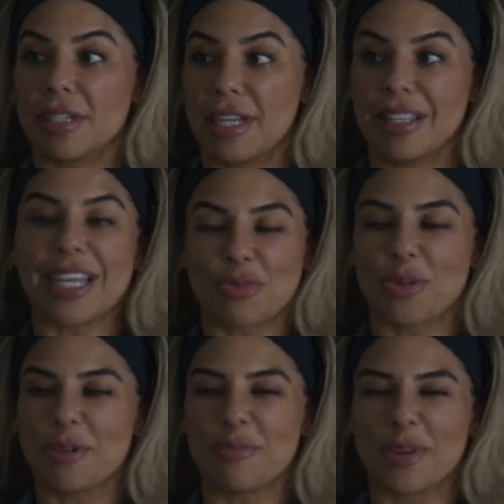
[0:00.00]
and I, that's
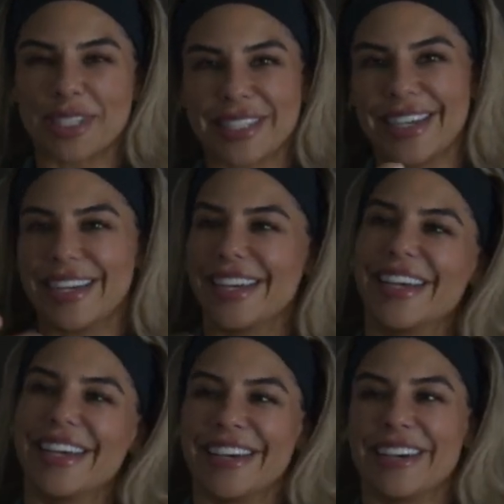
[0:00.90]
where Mark said,
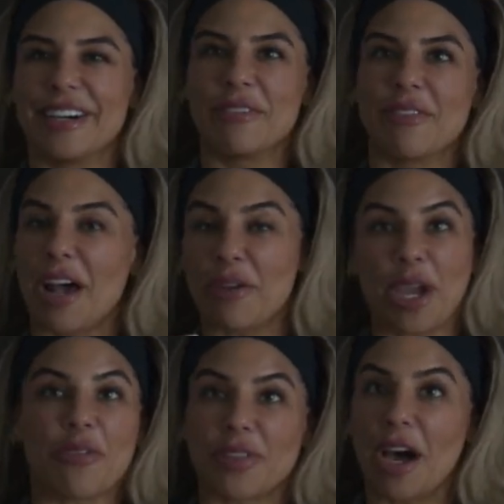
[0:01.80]
uh, "I don't
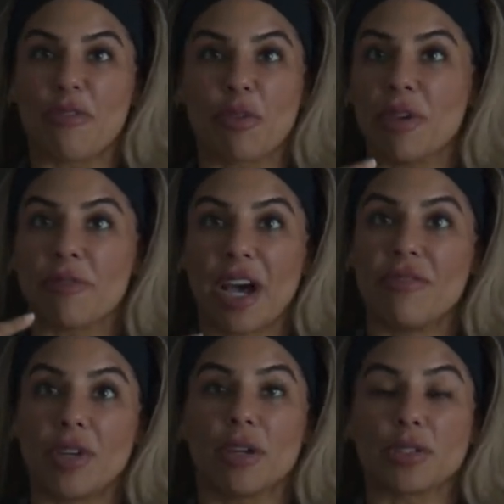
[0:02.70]
care if they offer me
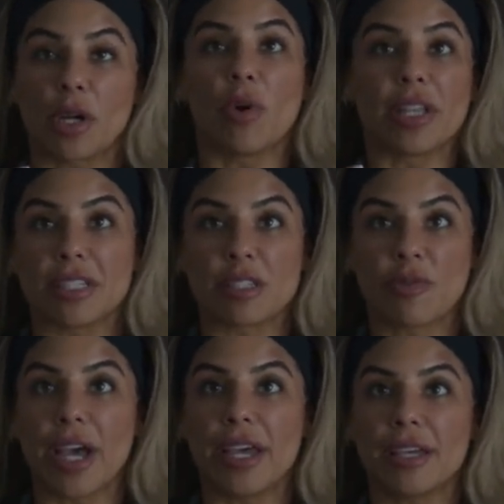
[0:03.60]
five dollars. I want this
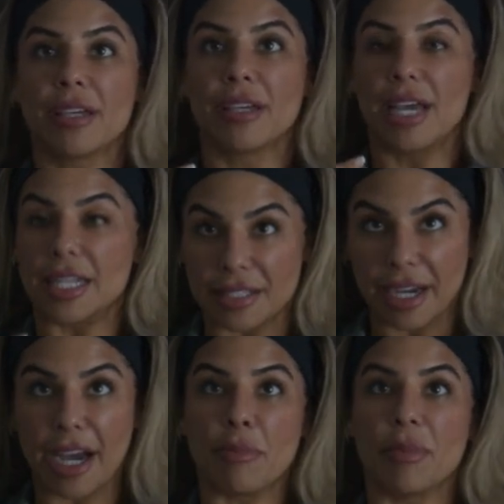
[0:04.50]
fight. It's
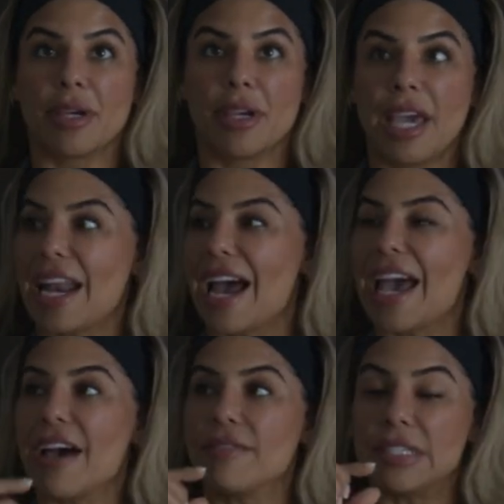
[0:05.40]
time." and I
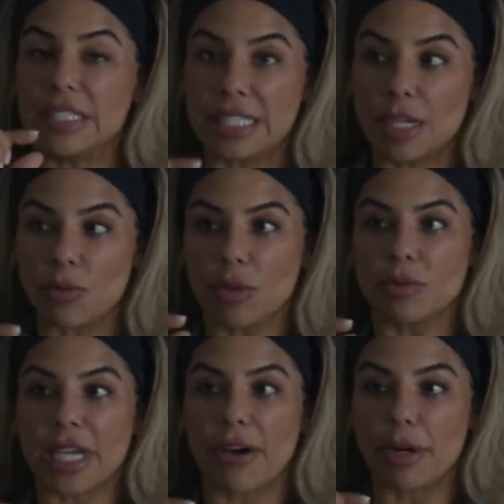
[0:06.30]
have zero
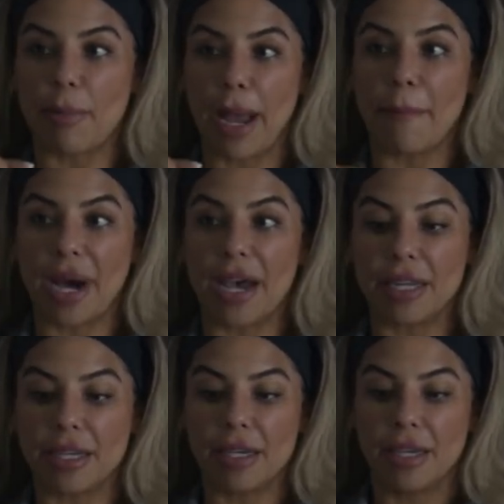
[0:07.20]
doubt in my
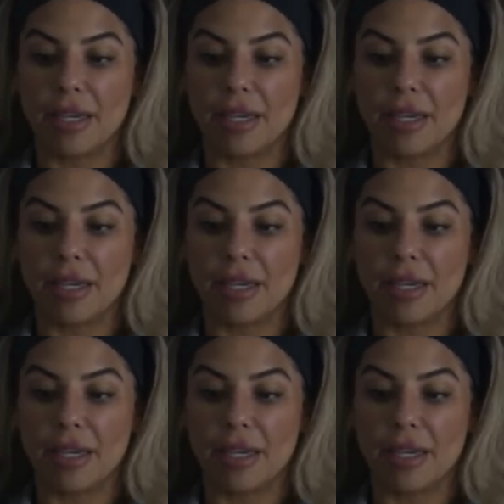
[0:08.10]
mind